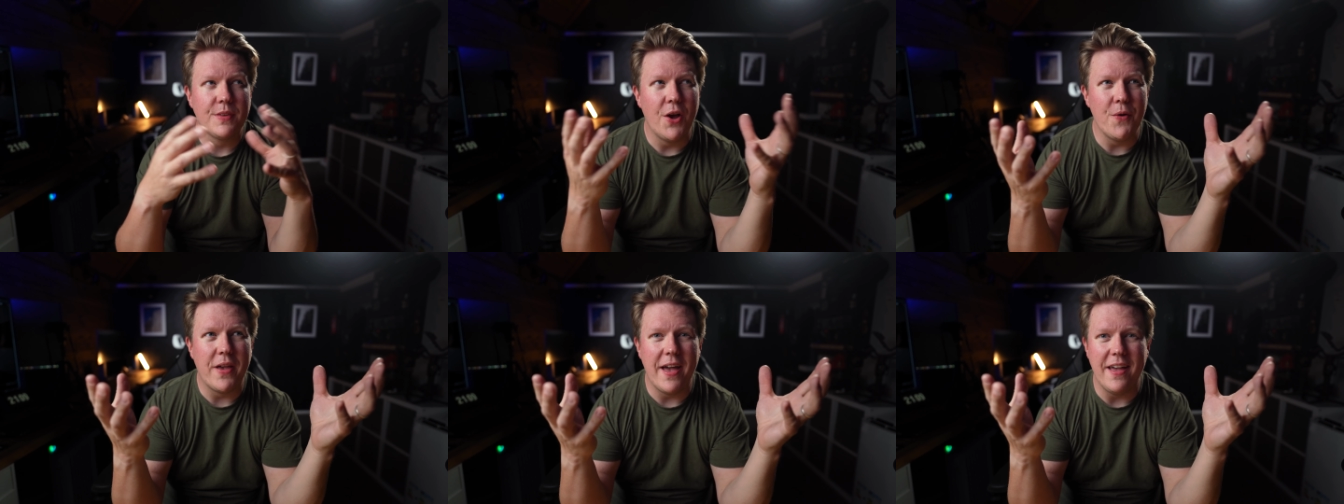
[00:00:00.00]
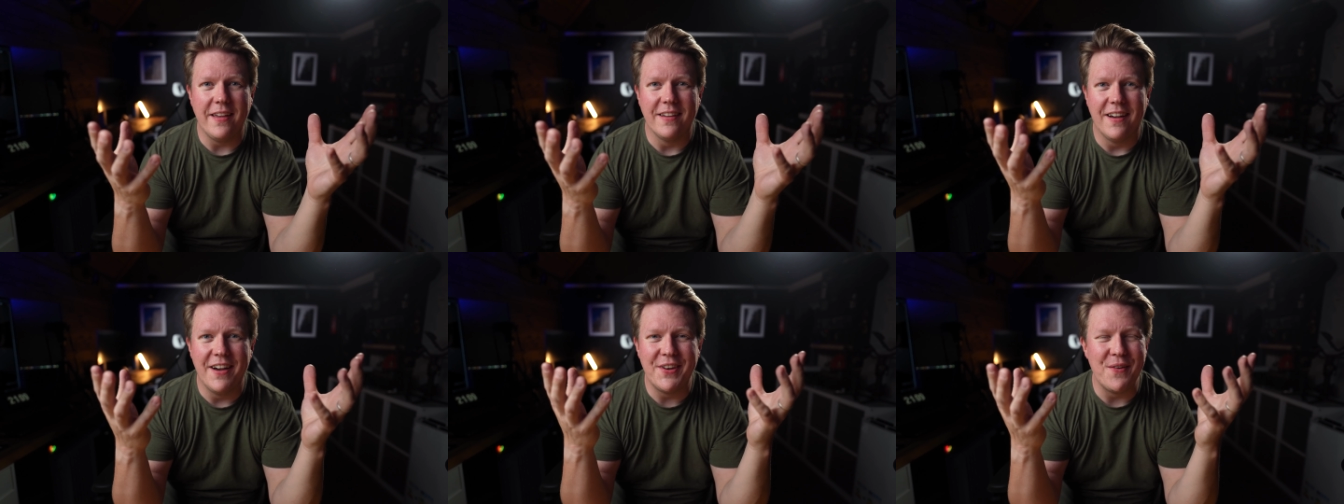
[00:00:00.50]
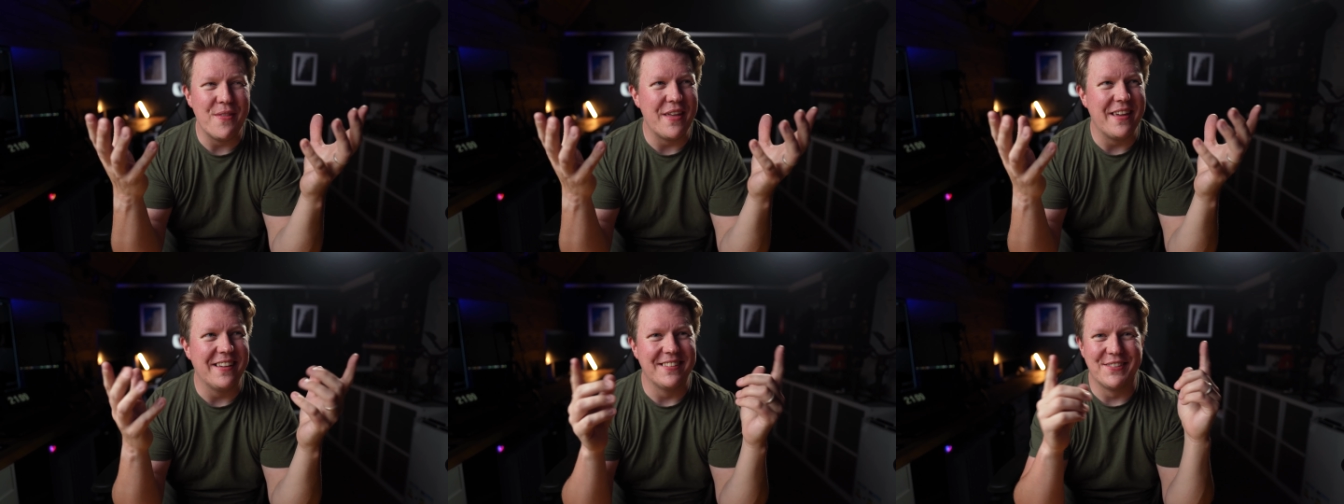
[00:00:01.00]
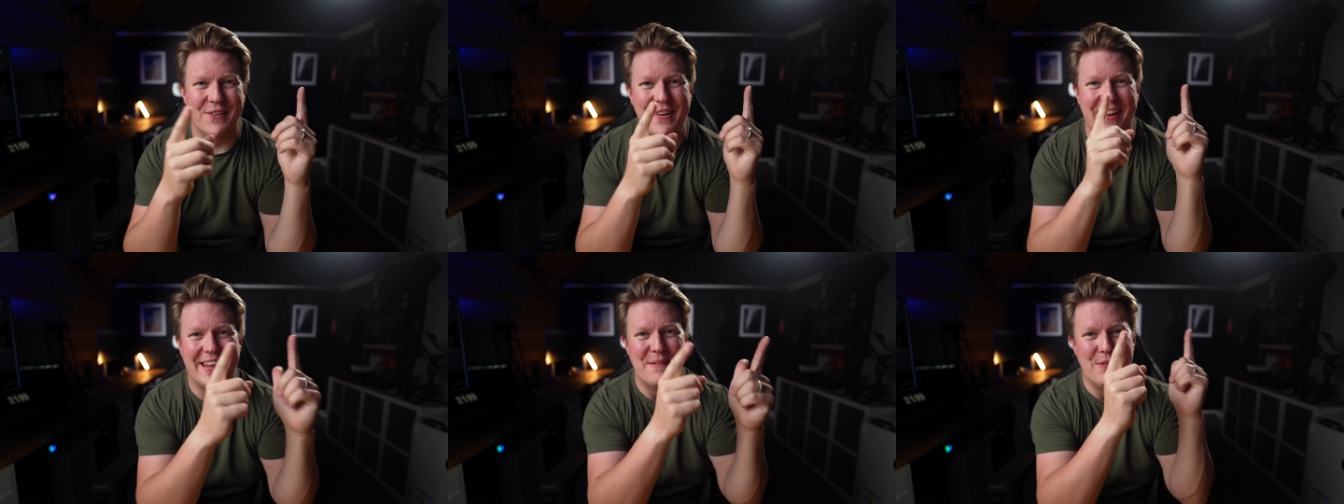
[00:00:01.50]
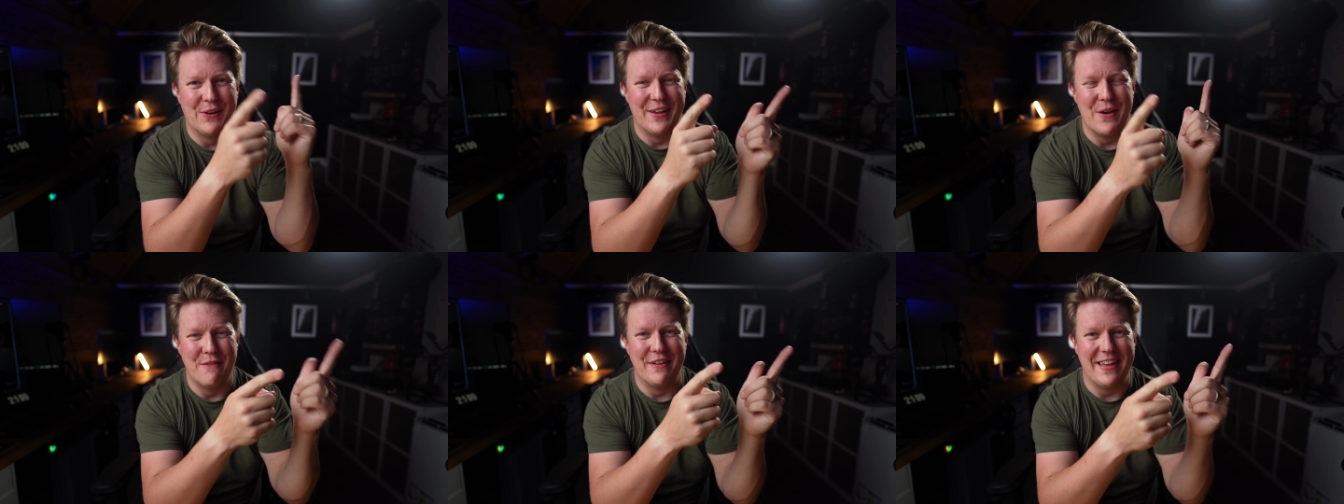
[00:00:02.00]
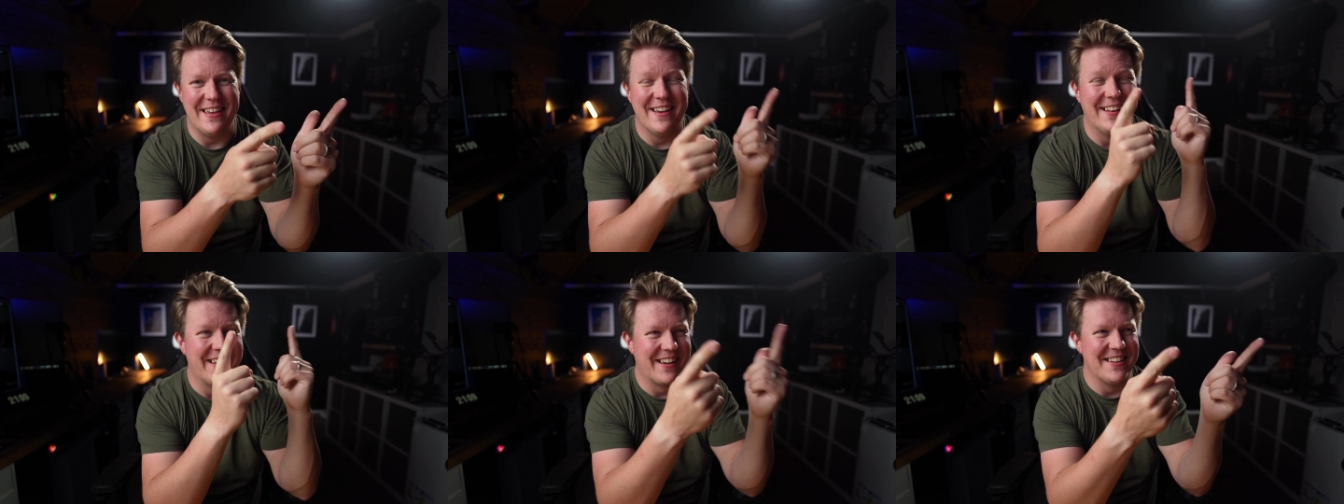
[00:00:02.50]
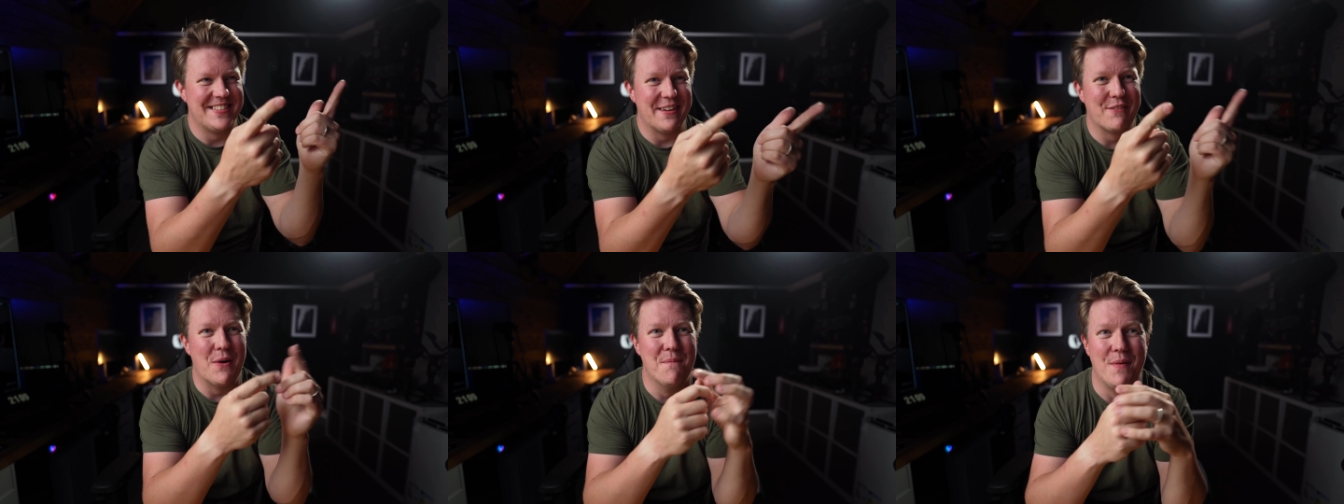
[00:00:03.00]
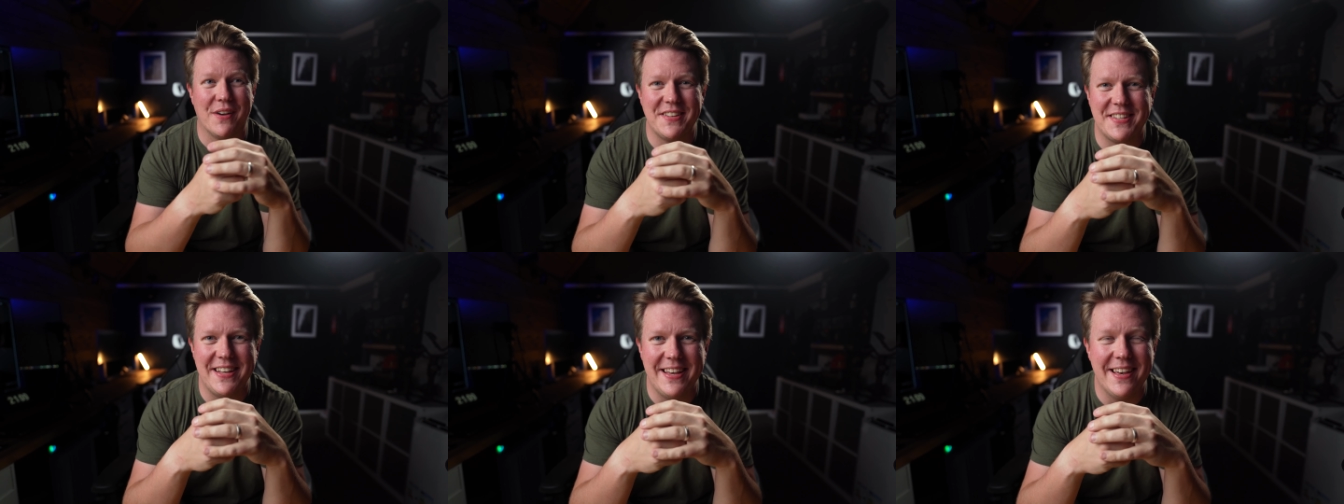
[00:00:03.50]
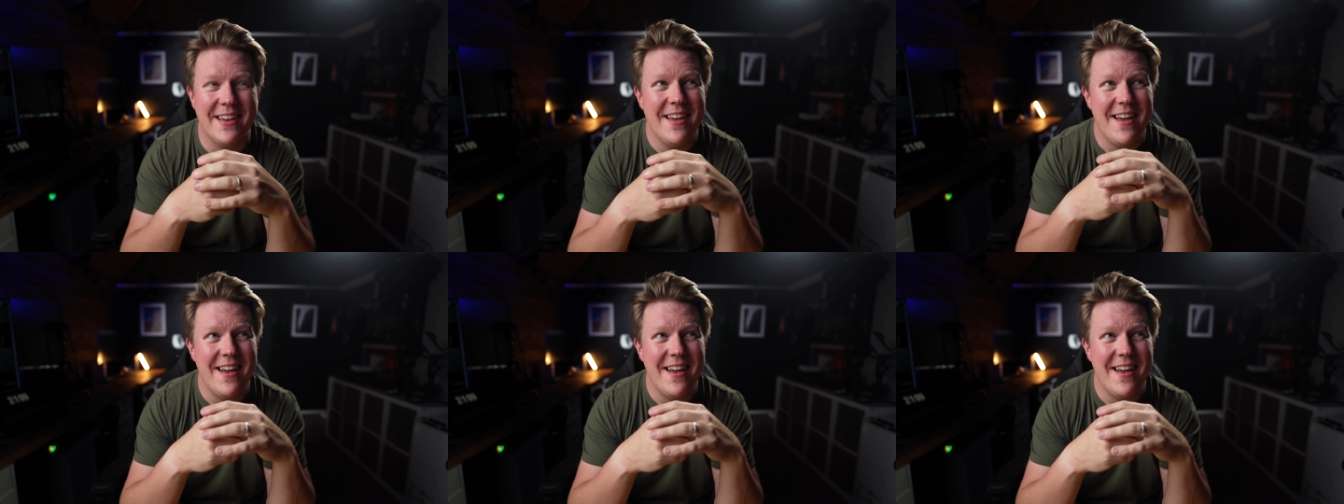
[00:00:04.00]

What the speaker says: Okay, I don't think, sorry I keep looking over here, like I said I've got a monitor here.